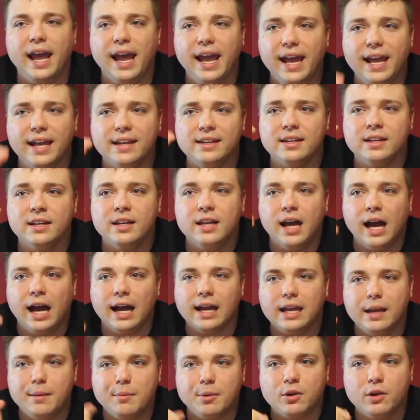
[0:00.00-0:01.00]
And
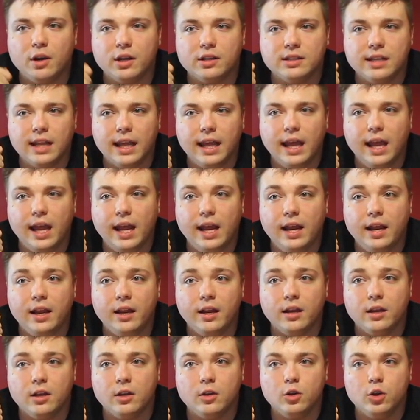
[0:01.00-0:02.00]
I came across
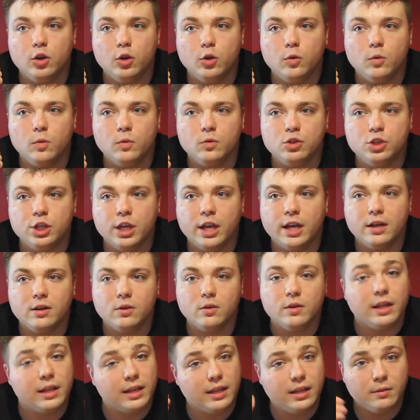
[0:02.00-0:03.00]
a
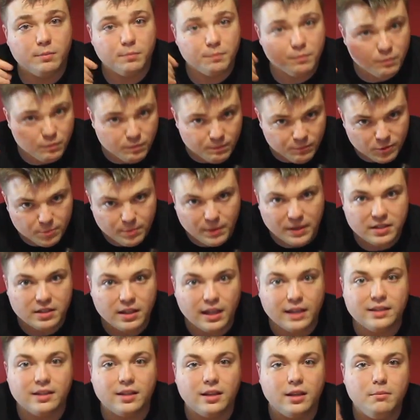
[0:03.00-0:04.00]
channel that
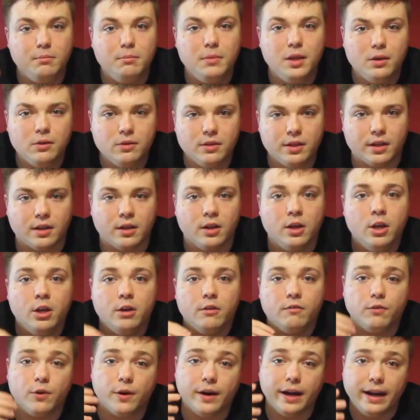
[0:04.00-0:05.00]
specializes in music
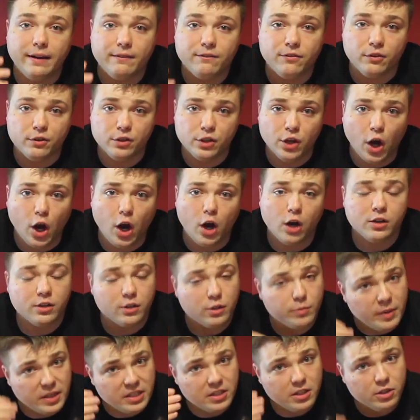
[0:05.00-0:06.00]
for dogs,
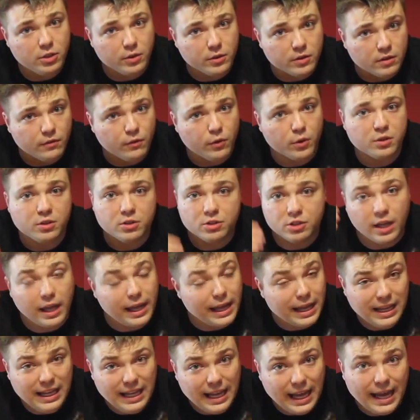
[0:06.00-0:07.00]
especially during the 4th of
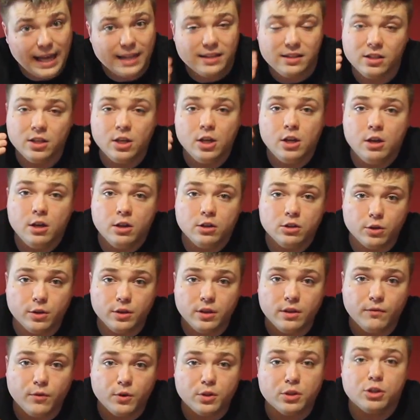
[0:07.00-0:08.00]
July, and cats
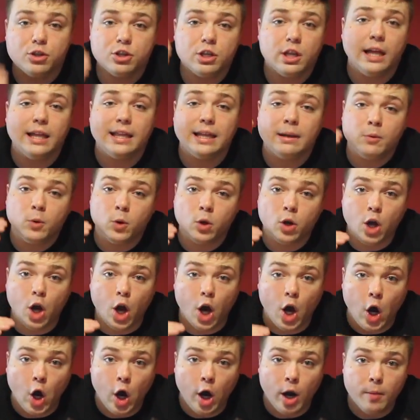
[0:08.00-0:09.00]
during the 4th of July, that will
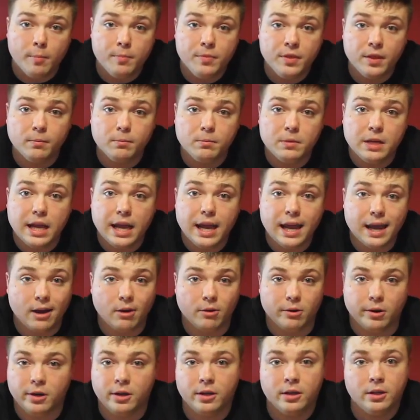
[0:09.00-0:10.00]
calm them down.
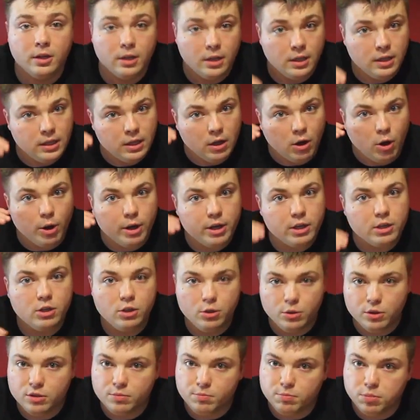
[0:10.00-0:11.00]
All you have to
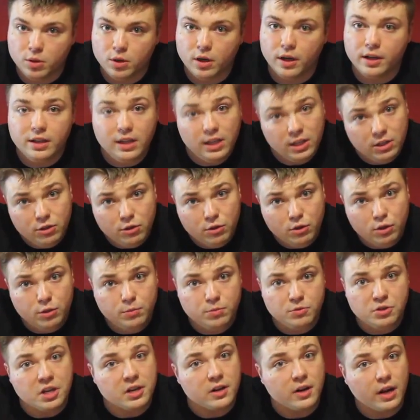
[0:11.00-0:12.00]
do is put on this
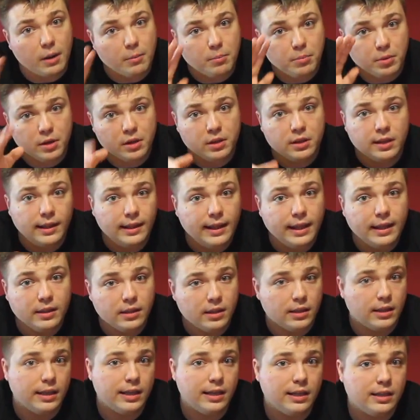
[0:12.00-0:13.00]
YouTube channel. I'll put it in the
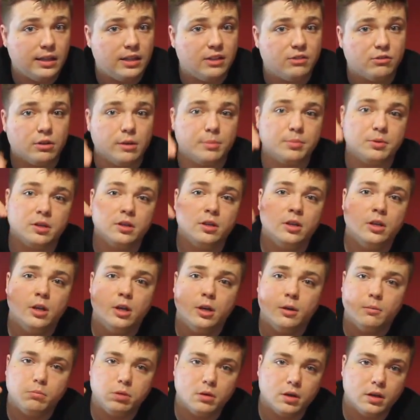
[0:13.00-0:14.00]
link in the description.
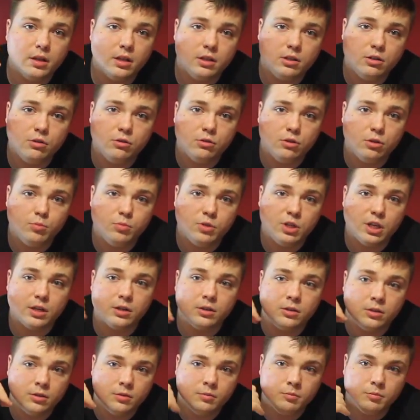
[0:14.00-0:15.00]
Put on this YouTube
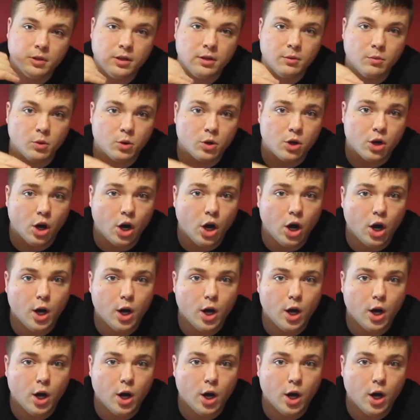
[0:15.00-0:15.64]
channel, and it will